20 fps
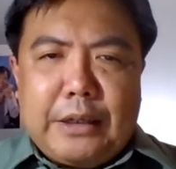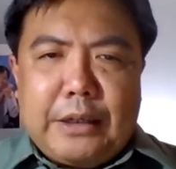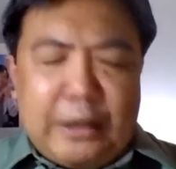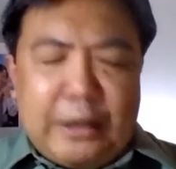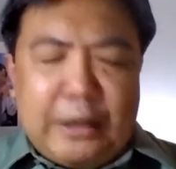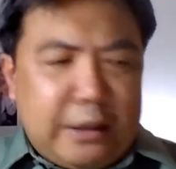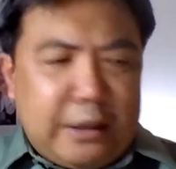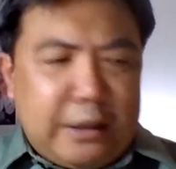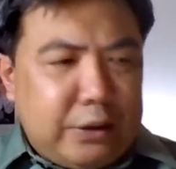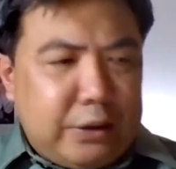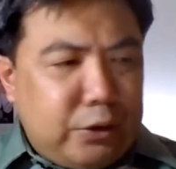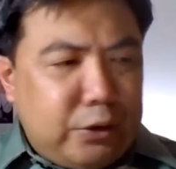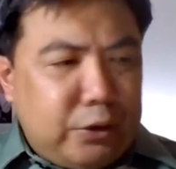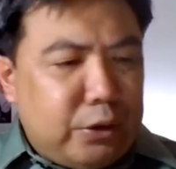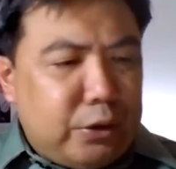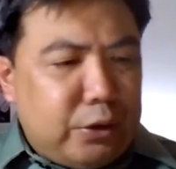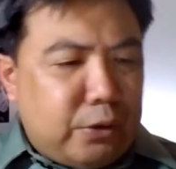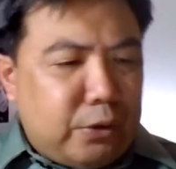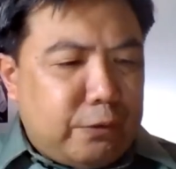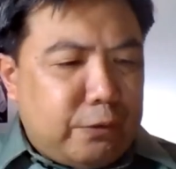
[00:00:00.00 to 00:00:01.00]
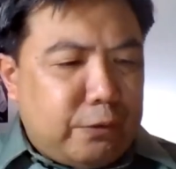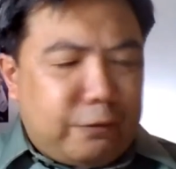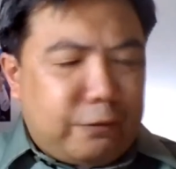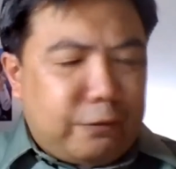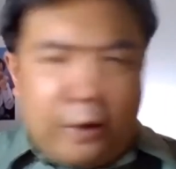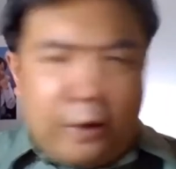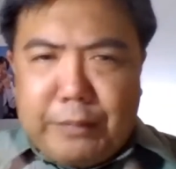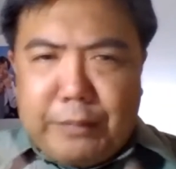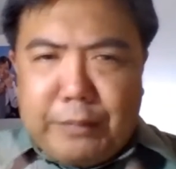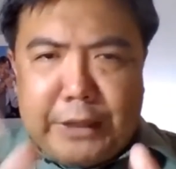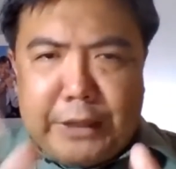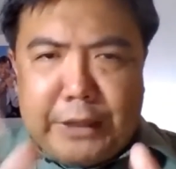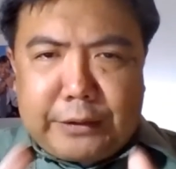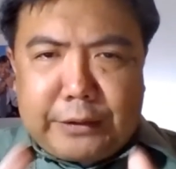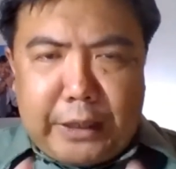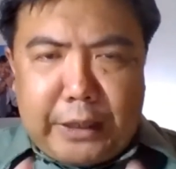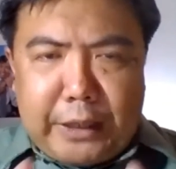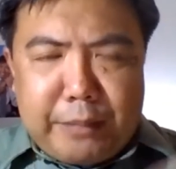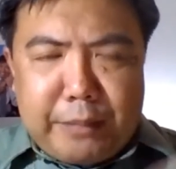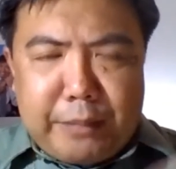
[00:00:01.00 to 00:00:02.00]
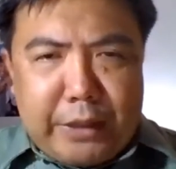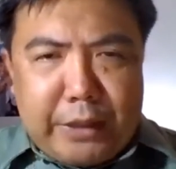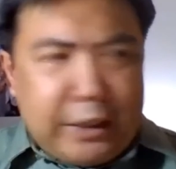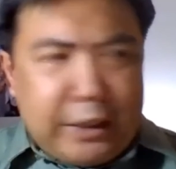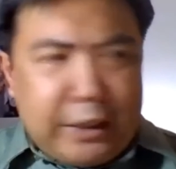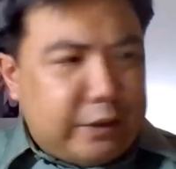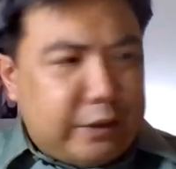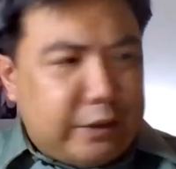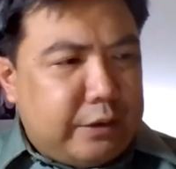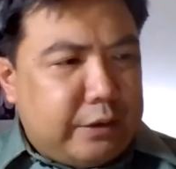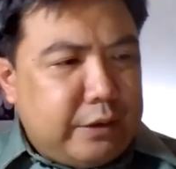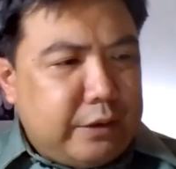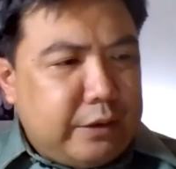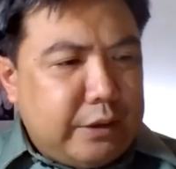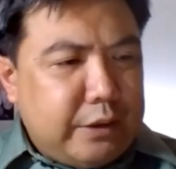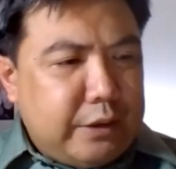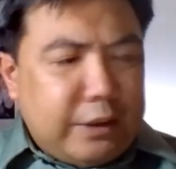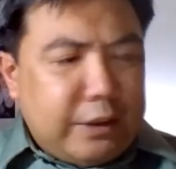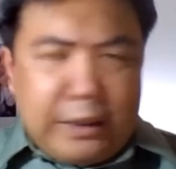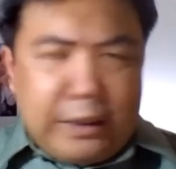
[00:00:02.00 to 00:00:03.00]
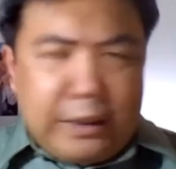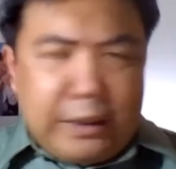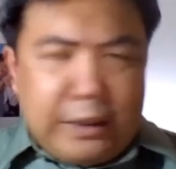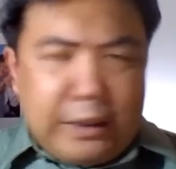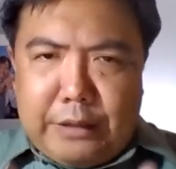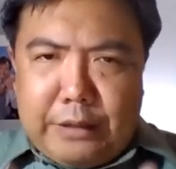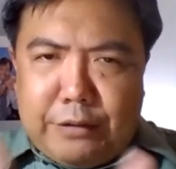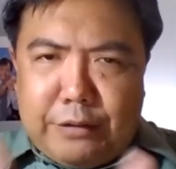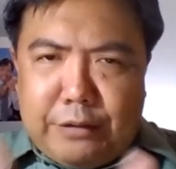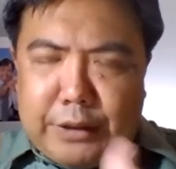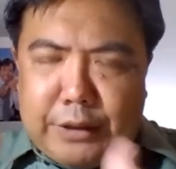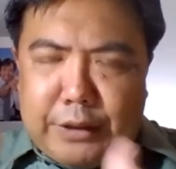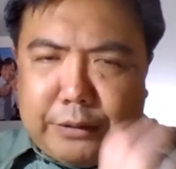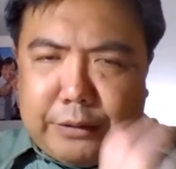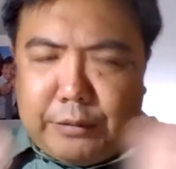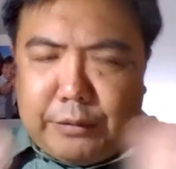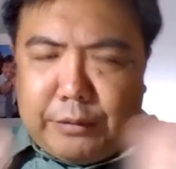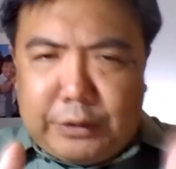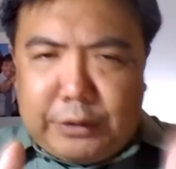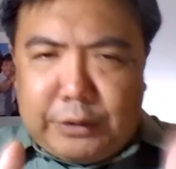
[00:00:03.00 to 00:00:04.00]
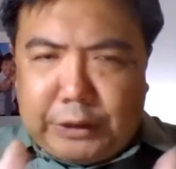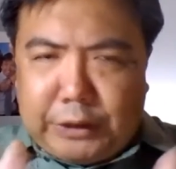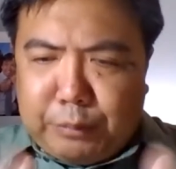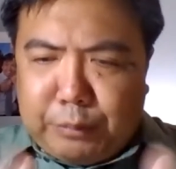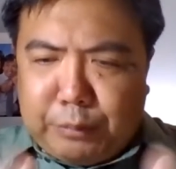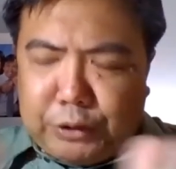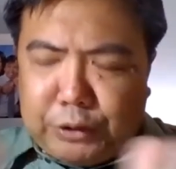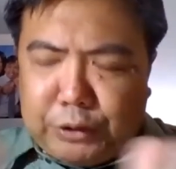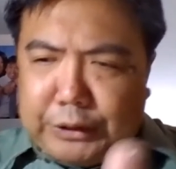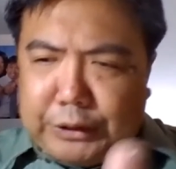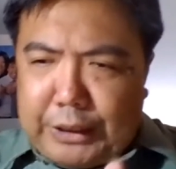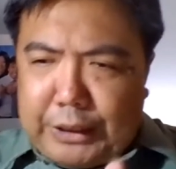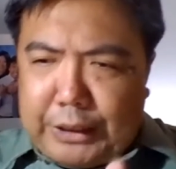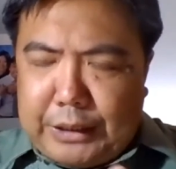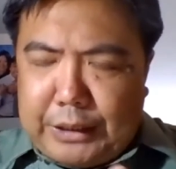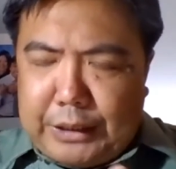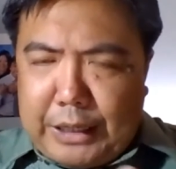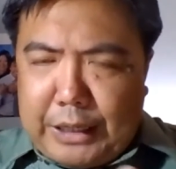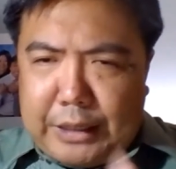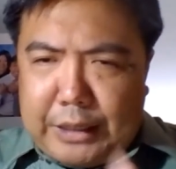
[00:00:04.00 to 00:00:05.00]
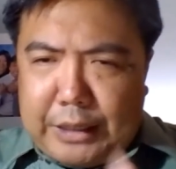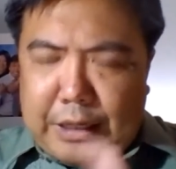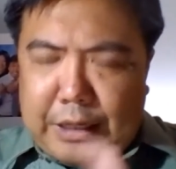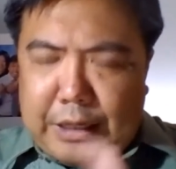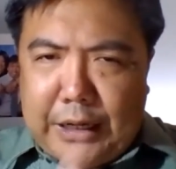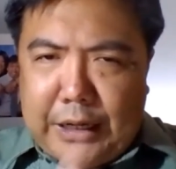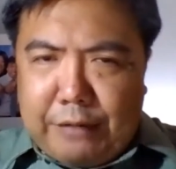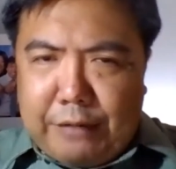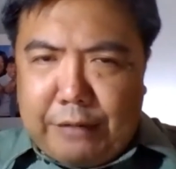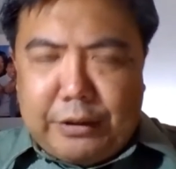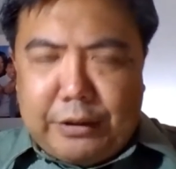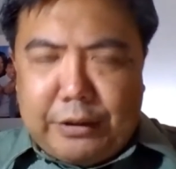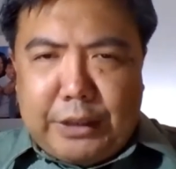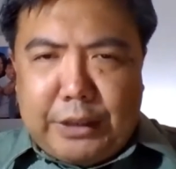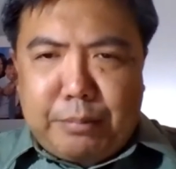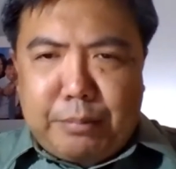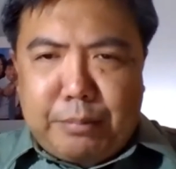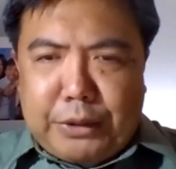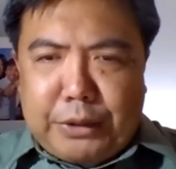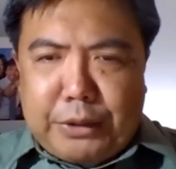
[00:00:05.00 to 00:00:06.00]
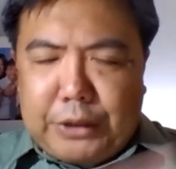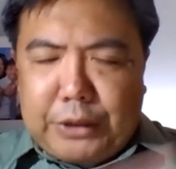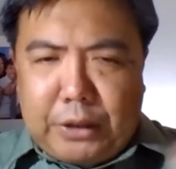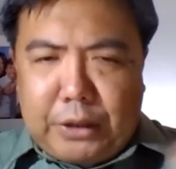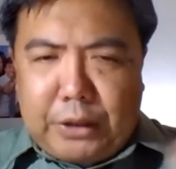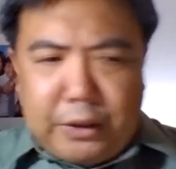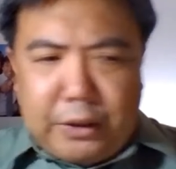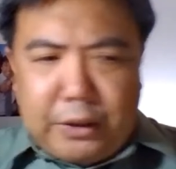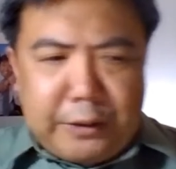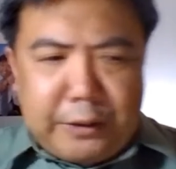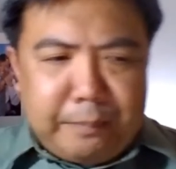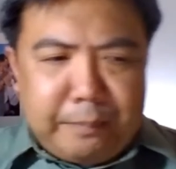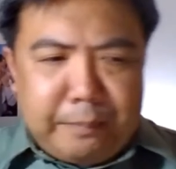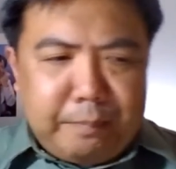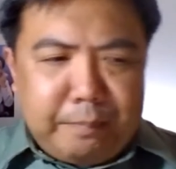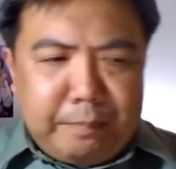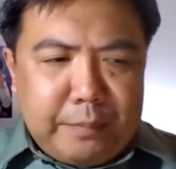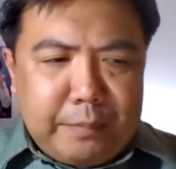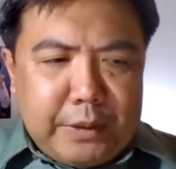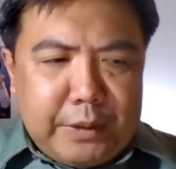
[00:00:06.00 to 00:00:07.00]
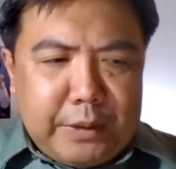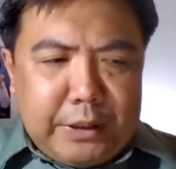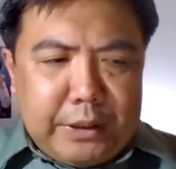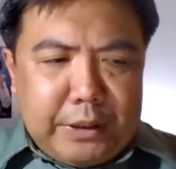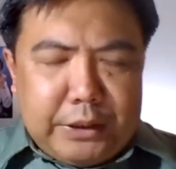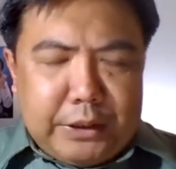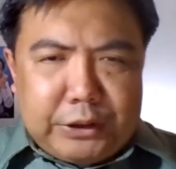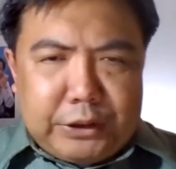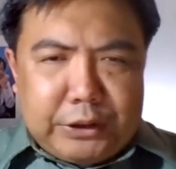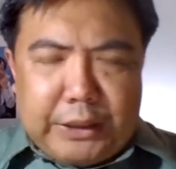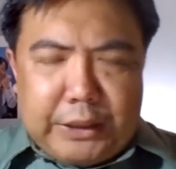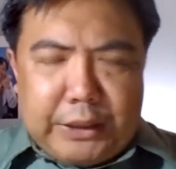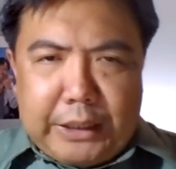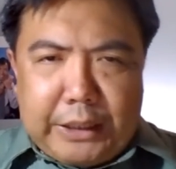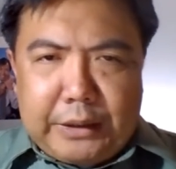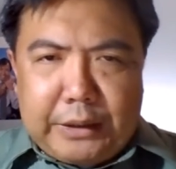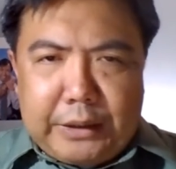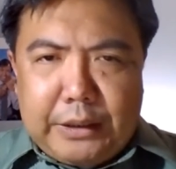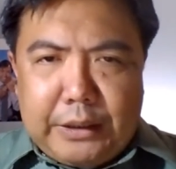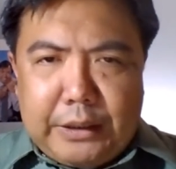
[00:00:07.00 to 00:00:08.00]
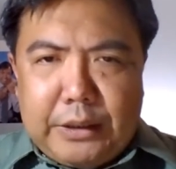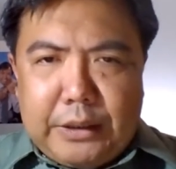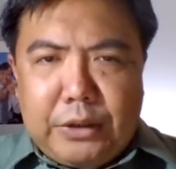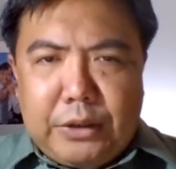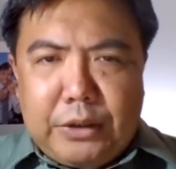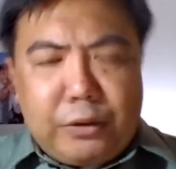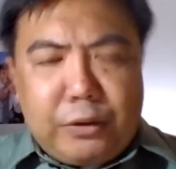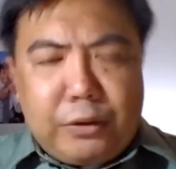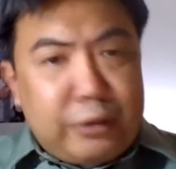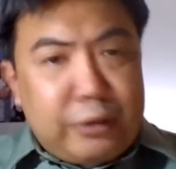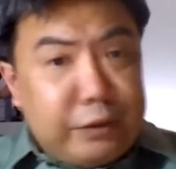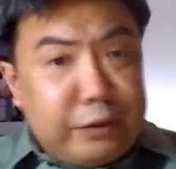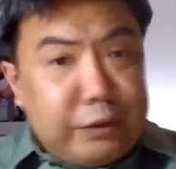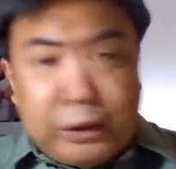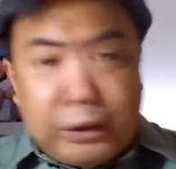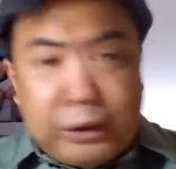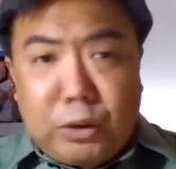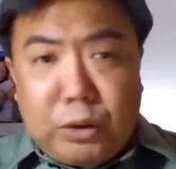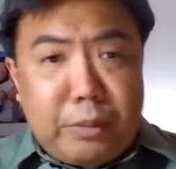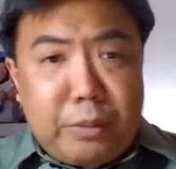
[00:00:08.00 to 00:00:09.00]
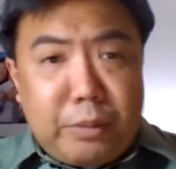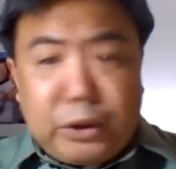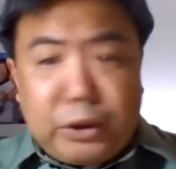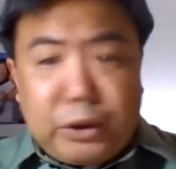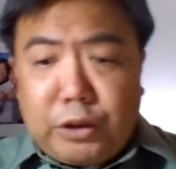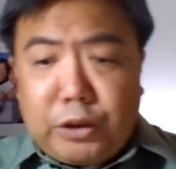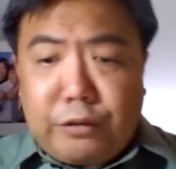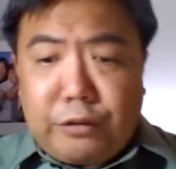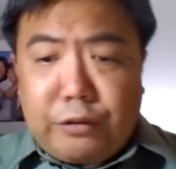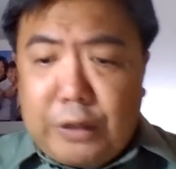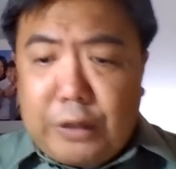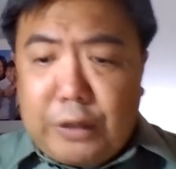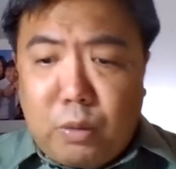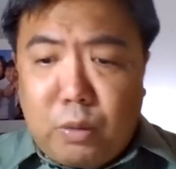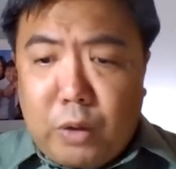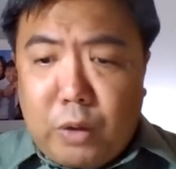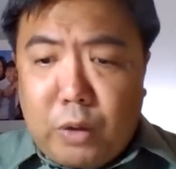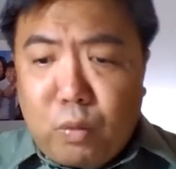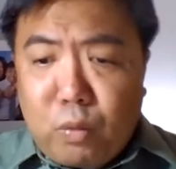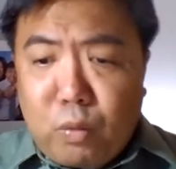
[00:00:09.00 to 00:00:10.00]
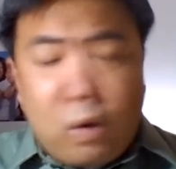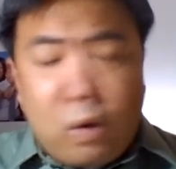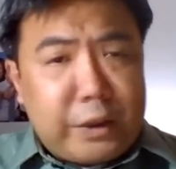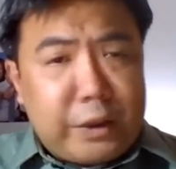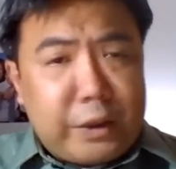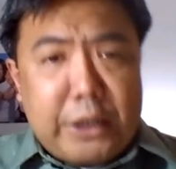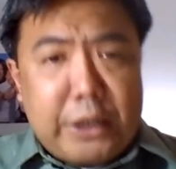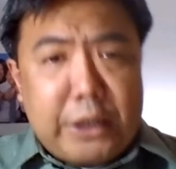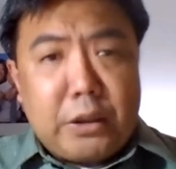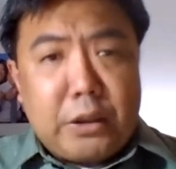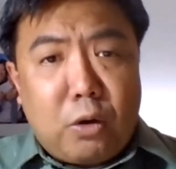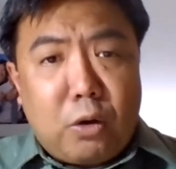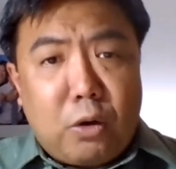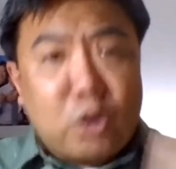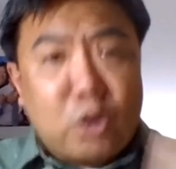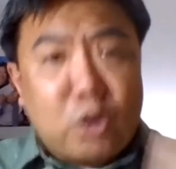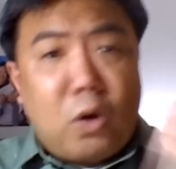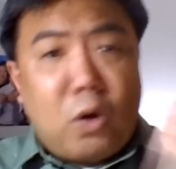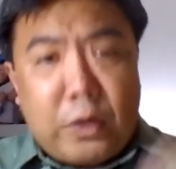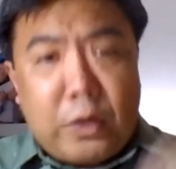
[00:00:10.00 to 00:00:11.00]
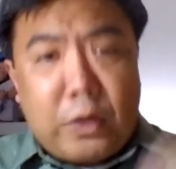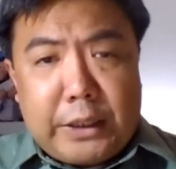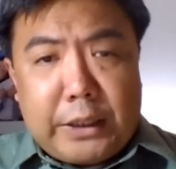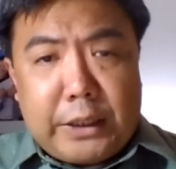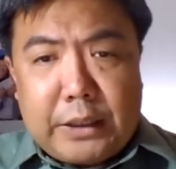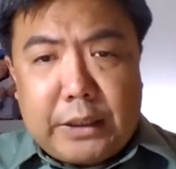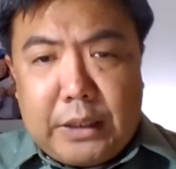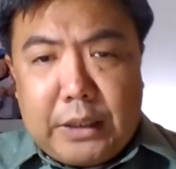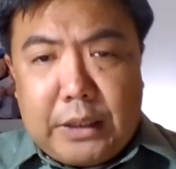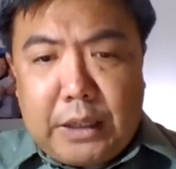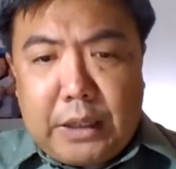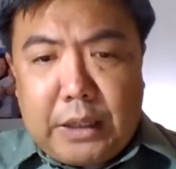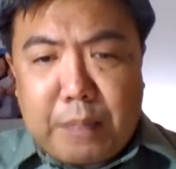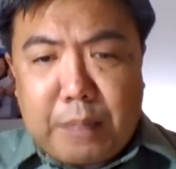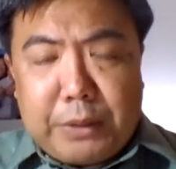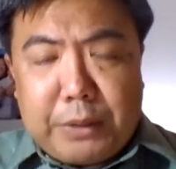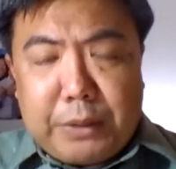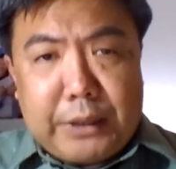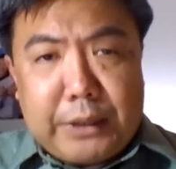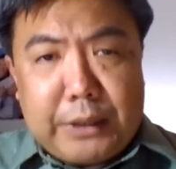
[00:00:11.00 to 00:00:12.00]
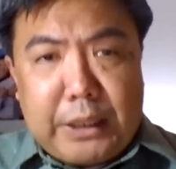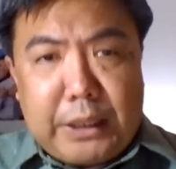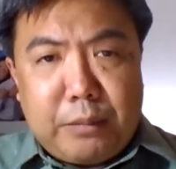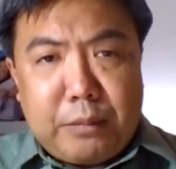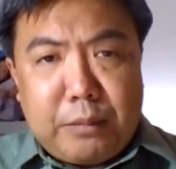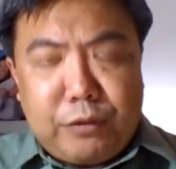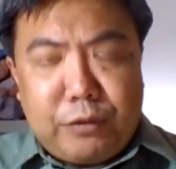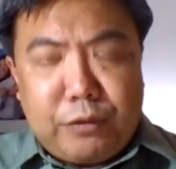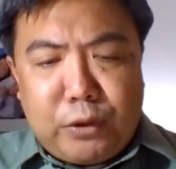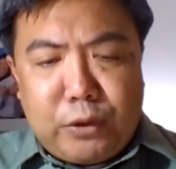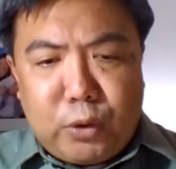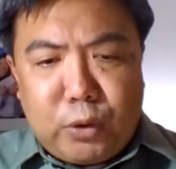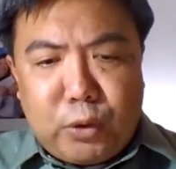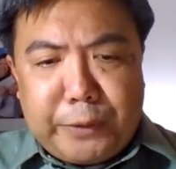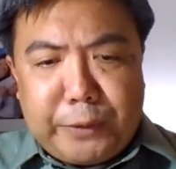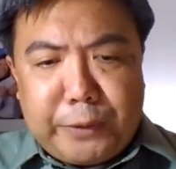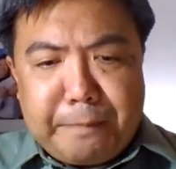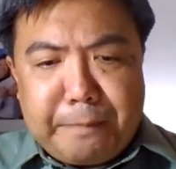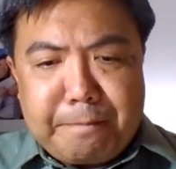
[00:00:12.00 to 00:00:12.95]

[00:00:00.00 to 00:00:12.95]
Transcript: uh, you know, from that time and and even in chapter 10 and 11 in particular, is that you know, there is no mention of anyone walking or calling upon the name of the Lord.